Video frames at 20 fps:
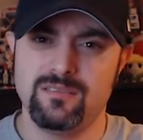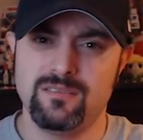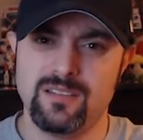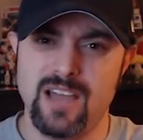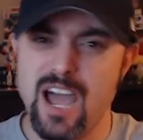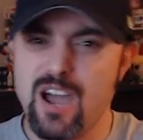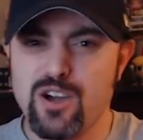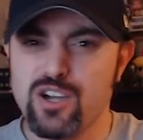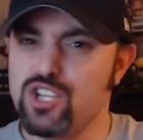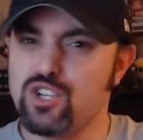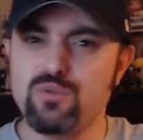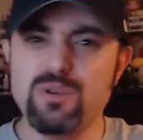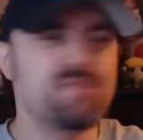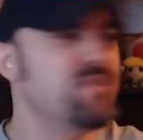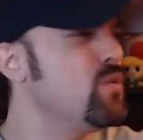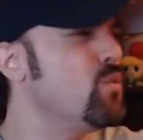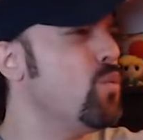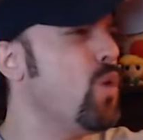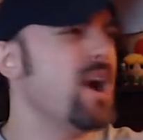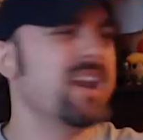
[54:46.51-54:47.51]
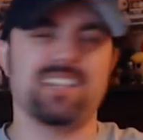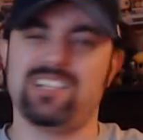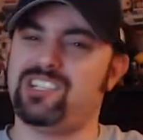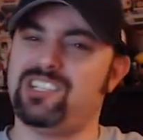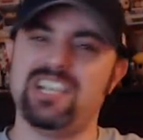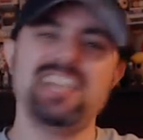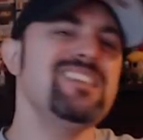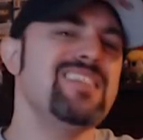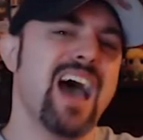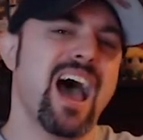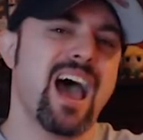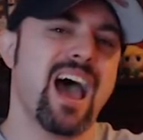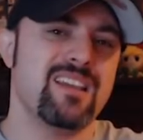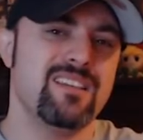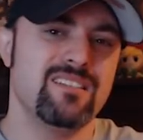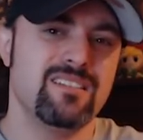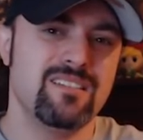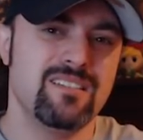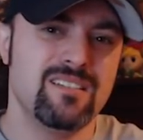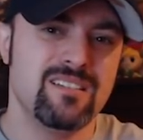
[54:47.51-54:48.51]
How could you even want to see that
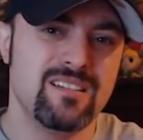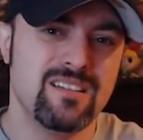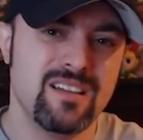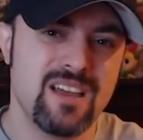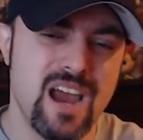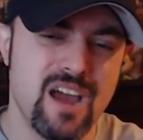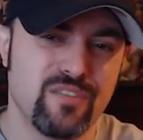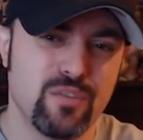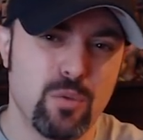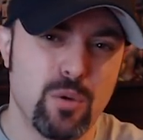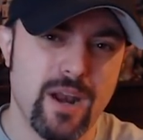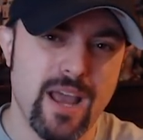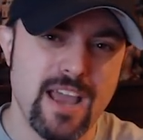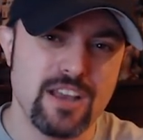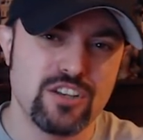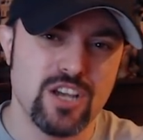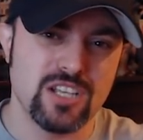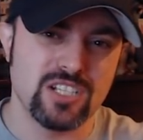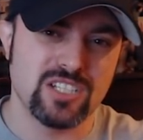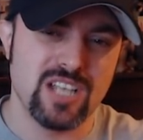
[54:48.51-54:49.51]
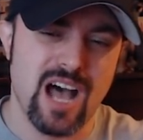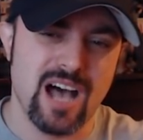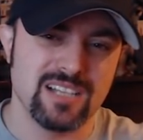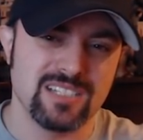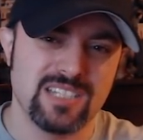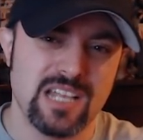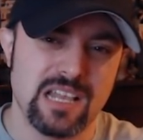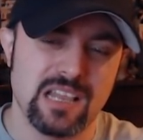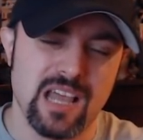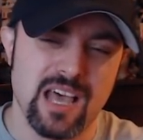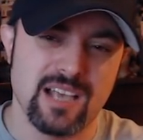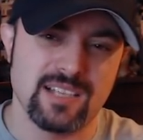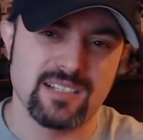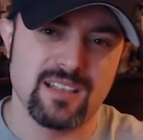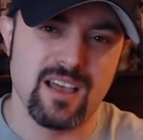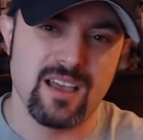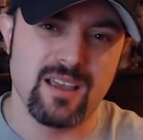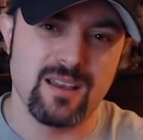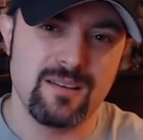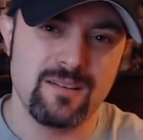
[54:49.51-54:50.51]
after what AJ Styles did last
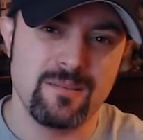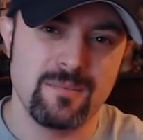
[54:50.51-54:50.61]
night?